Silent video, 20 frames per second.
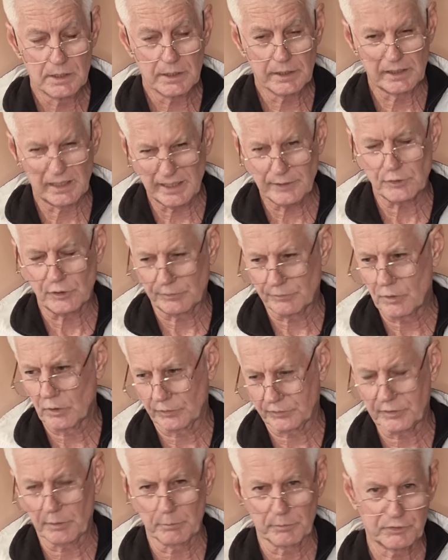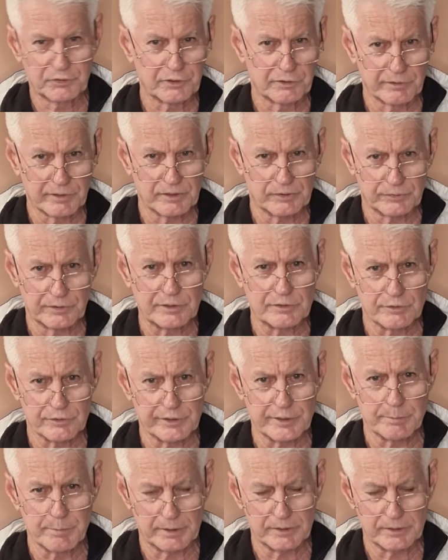Unless you've got some serious injury.